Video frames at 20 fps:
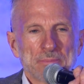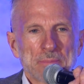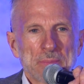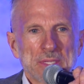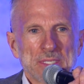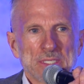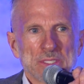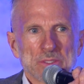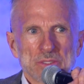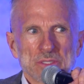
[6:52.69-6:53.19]

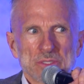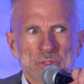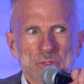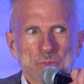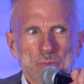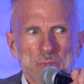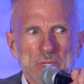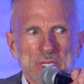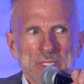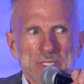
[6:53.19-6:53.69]
And because he was
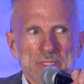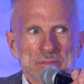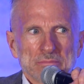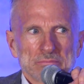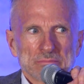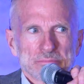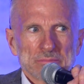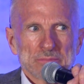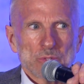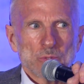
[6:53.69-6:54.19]
waiting
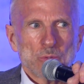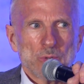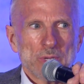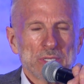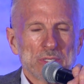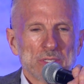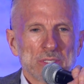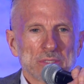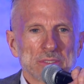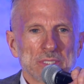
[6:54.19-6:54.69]
quite a
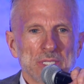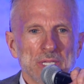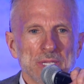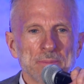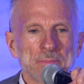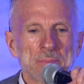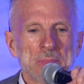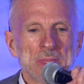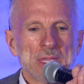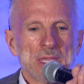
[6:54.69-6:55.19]
long
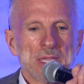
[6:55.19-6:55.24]
time.